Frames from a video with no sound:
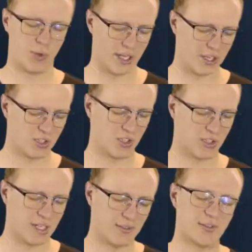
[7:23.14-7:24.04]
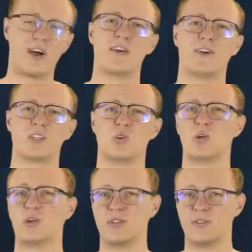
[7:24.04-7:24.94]
we get 2 times 5
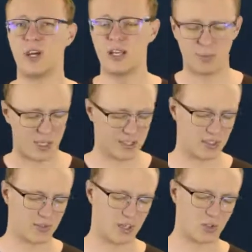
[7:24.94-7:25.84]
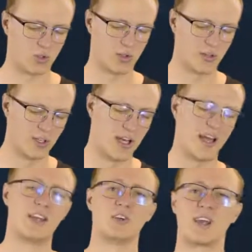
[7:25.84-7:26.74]
factorial divided by 6 factorial,
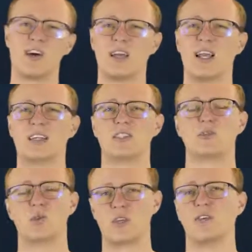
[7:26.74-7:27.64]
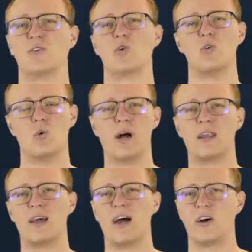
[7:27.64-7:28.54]
and your calculator will give you
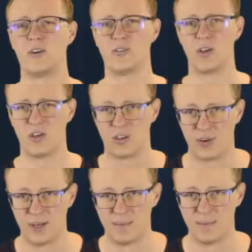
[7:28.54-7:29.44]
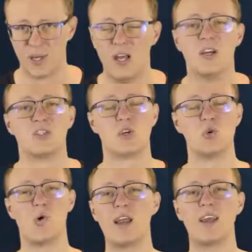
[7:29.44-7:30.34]
1 out of 3. So
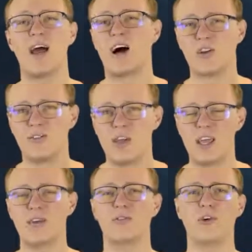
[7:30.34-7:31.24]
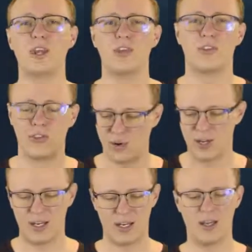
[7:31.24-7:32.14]
1 out of every
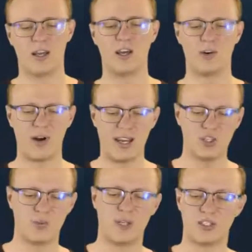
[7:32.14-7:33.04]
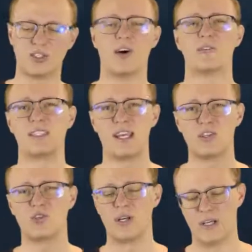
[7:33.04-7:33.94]
3 arrangements of
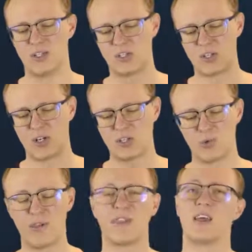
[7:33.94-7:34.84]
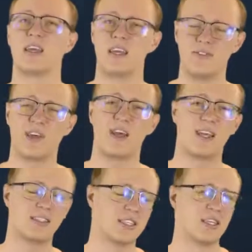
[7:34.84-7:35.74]
sentry starts with either
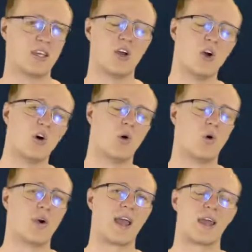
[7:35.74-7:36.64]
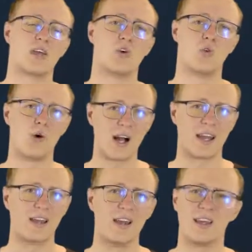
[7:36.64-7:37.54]
a T or a
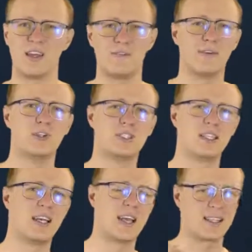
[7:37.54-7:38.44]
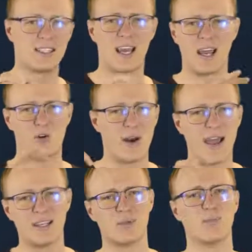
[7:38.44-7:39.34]
Y. If you select a
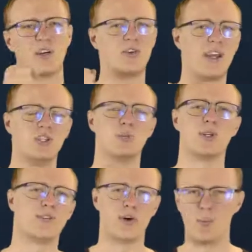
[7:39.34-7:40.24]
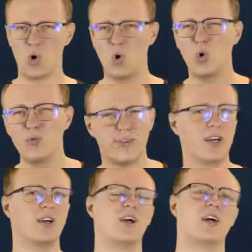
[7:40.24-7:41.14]
random arrangement from all
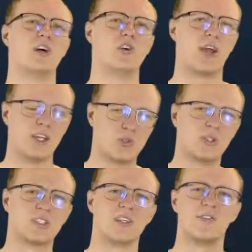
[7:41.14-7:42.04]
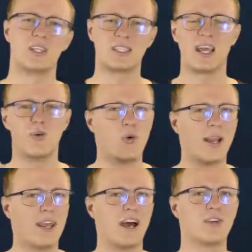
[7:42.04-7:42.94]
the arrangements, there's a
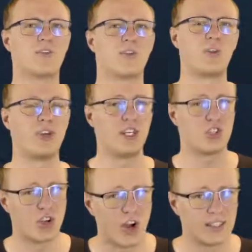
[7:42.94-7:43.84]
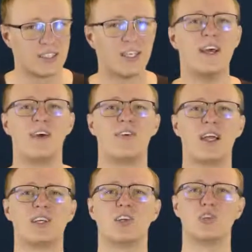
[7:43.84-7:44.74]
1 out of 3 chance
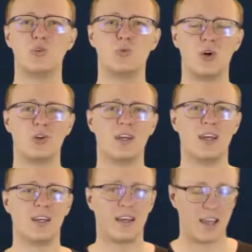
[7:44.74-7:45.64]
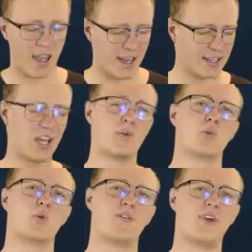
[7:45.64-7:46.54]
that you will end
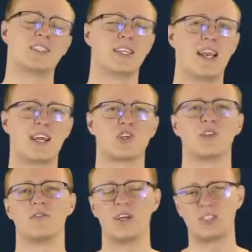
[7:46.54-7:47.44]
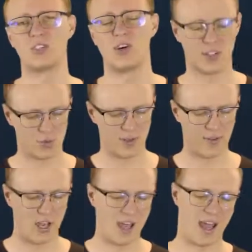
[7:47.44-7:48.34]
up with a selection that starts with
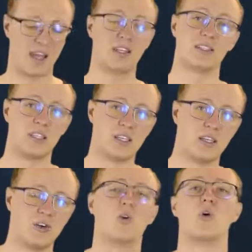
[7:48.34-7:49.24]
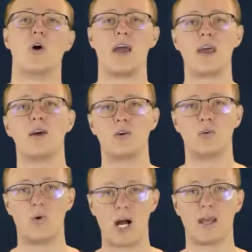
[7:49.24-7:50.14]
a T or a
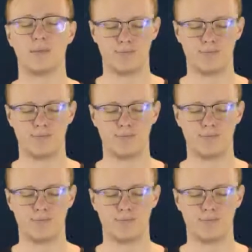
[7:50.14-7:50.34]
Y.